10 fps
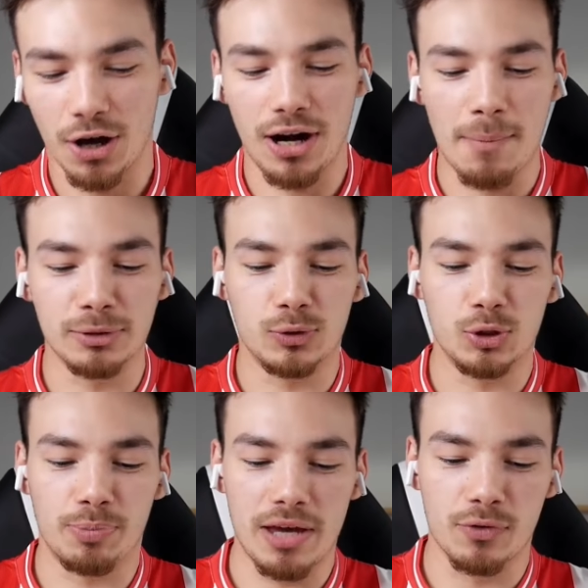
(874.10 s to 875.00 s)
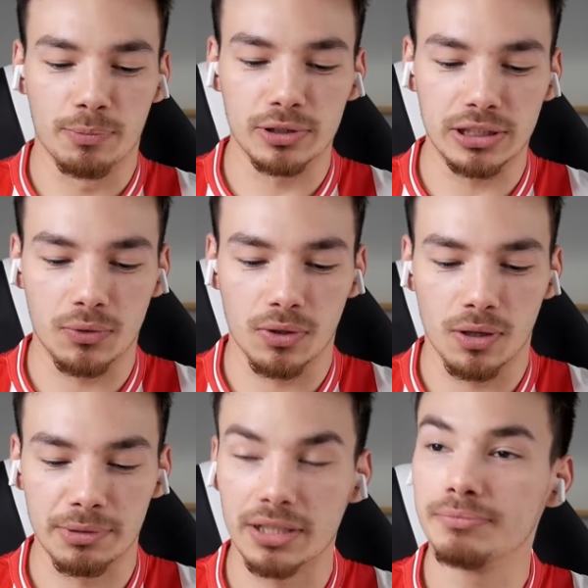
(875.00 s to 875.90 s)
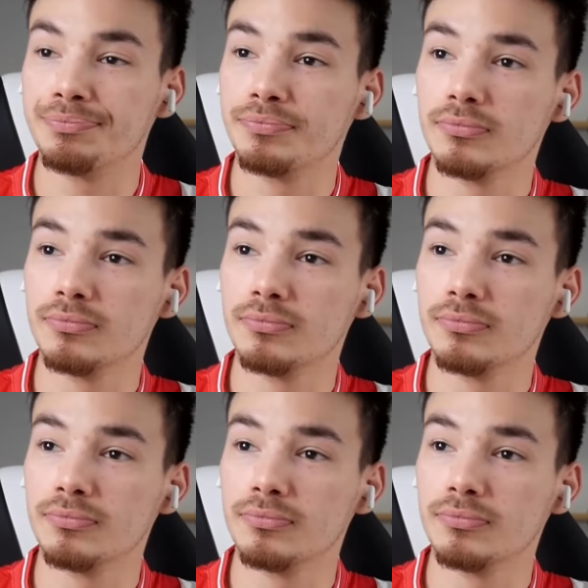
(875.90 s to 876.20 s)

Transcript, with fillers: Connor, how much would you pay for Brazil Colombia?